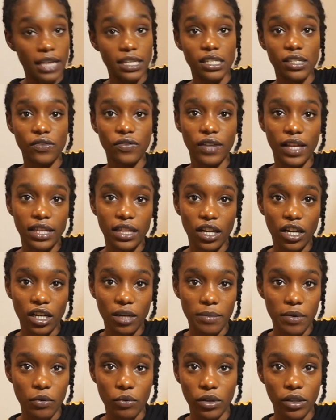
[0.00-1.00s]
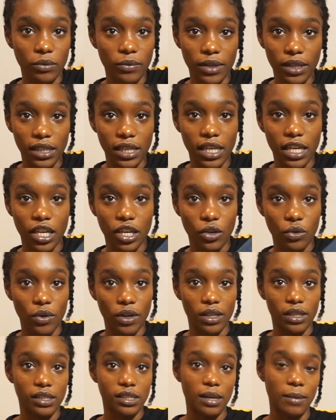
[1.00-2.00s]
I just feel like they're going to be really really cute
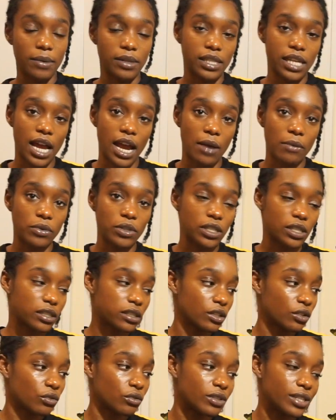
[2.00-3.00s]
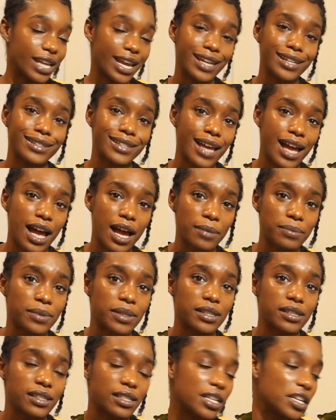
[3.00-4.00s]
in the summertime with just little tank tops
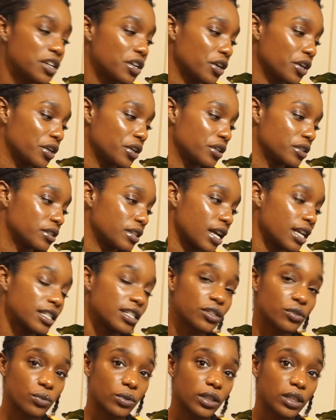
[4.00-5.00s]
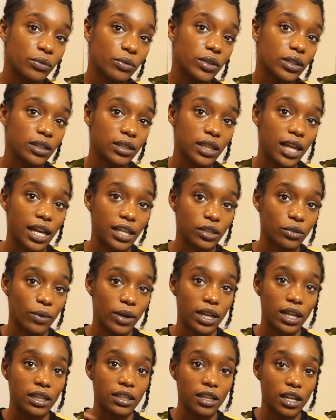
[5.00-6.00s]
and sneakers. I just really really like the
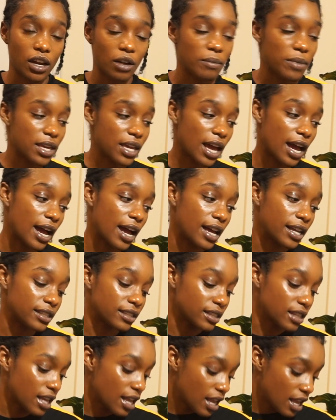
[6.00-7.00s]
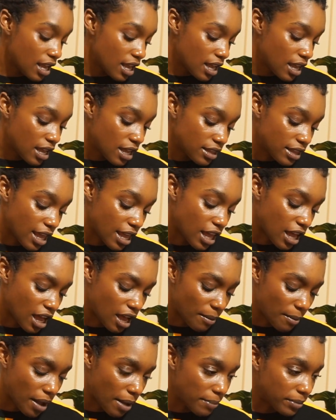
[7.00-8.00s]
way they look on me guys. They
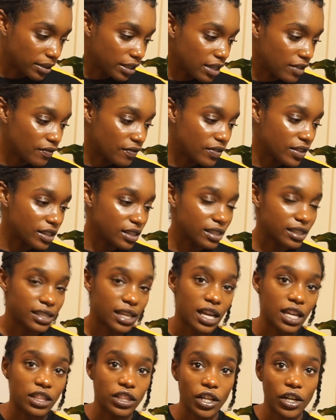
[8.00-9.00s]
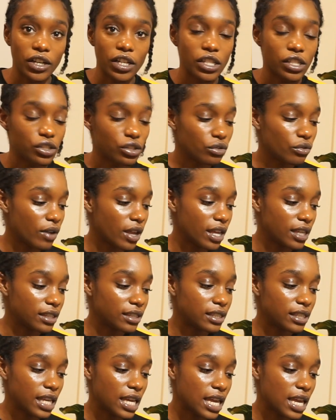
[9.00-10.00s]
come I believe this is like a 32
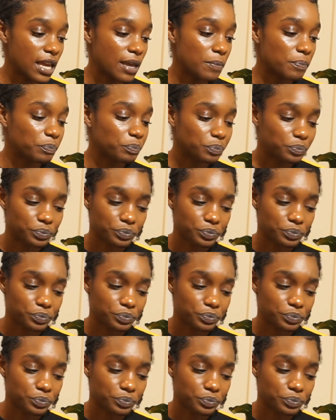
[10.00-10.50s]
inseam.